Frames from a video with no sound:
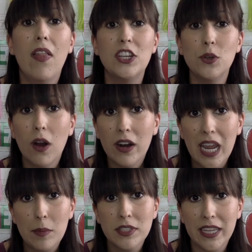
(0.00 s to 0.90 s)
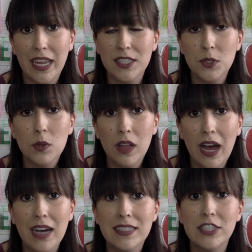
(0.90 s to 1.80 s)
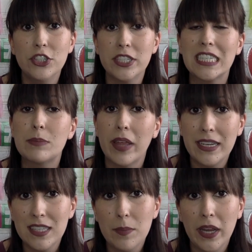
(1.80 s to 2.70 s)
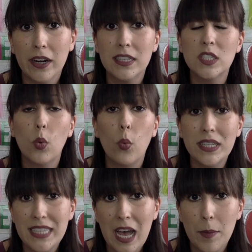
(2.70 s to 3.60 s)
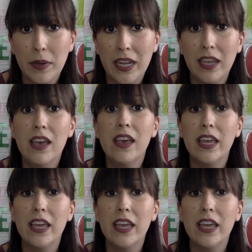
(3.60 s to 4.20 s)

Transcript: that you are able to cancel class and just explain to the parents what's happening